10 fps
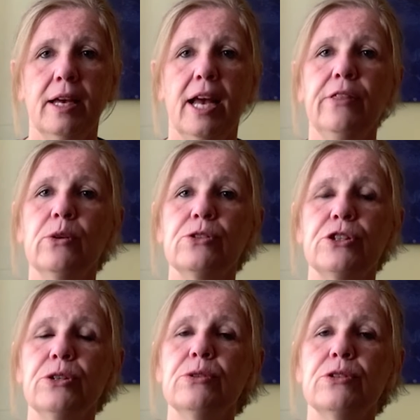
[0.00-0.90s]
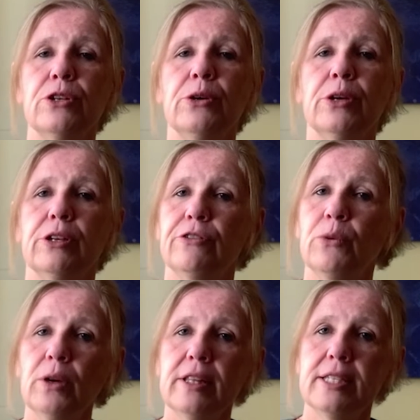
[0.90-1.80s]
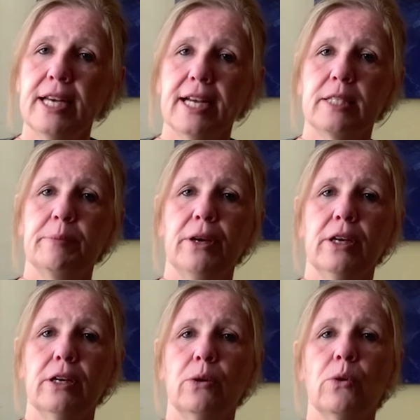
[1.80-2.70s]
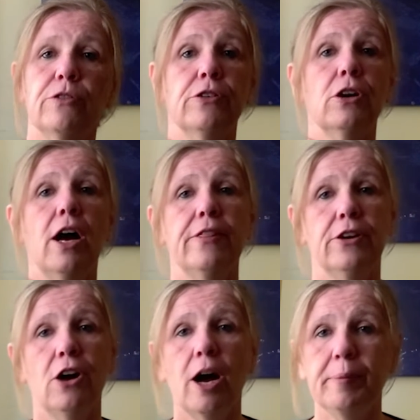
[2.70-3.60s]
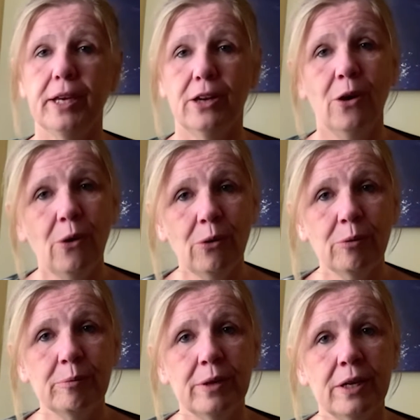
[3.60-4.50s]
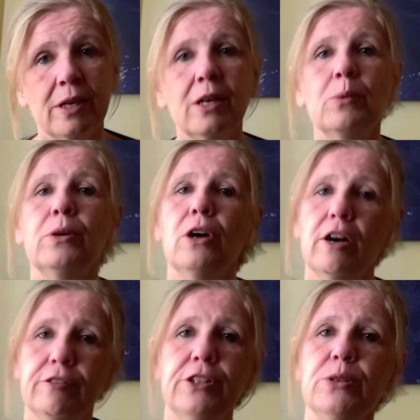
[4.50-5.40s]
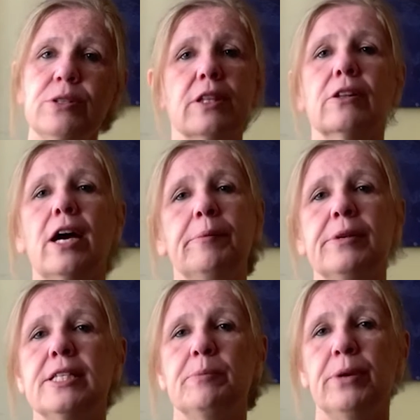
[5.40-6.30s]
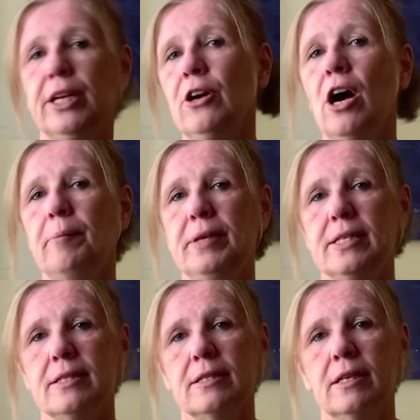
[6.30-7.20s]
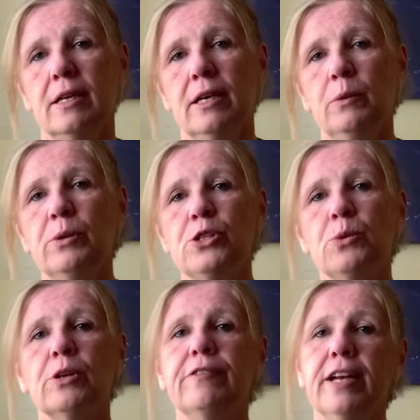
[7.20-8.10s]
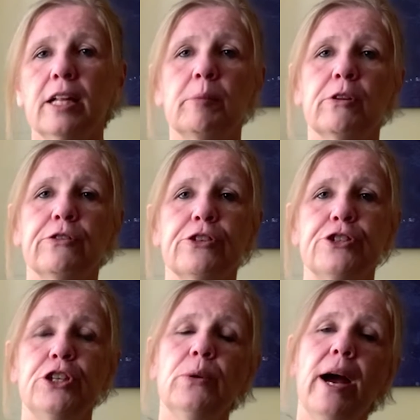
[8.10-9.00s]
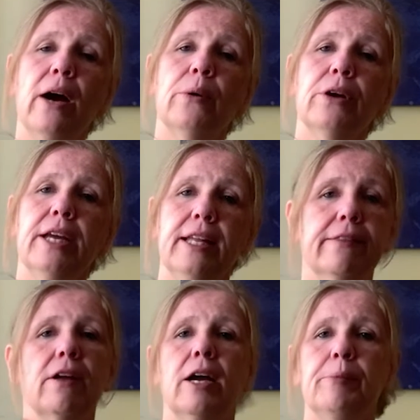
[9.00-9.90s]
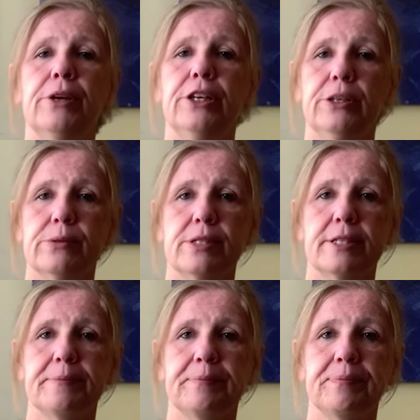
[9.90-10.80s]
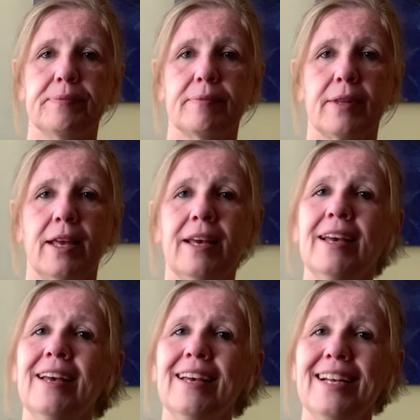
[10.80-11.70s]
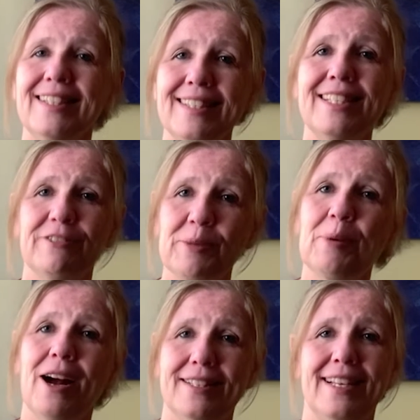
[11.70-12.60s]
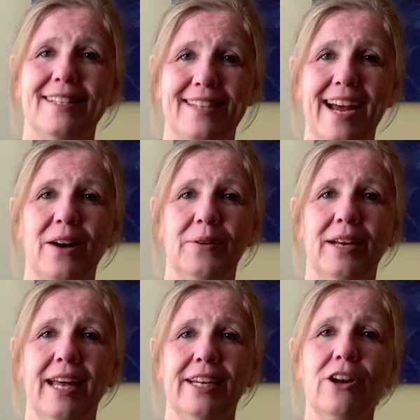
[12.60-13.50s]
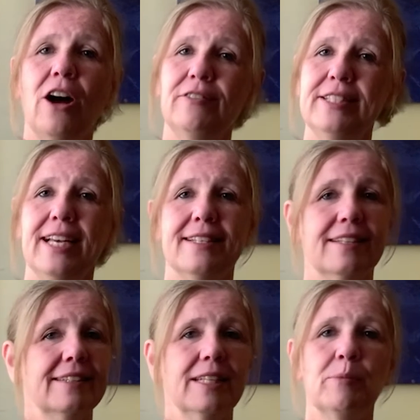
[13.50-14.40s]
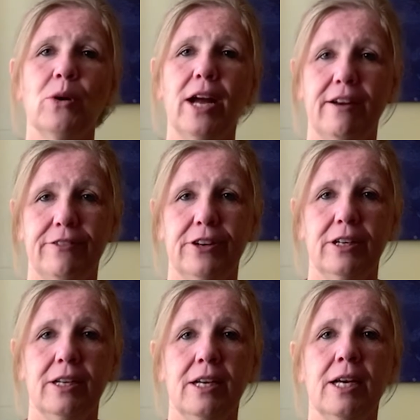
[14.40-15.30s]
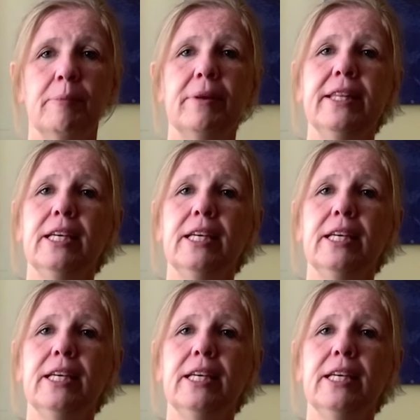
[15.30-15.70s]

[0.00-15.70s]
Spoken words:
And those students who couldn't afford the textbook or forgot their copy at home would often use the library's print copies, which were available for 2-hour in-library use. It's a different process now, and it often takes a little more effort. But the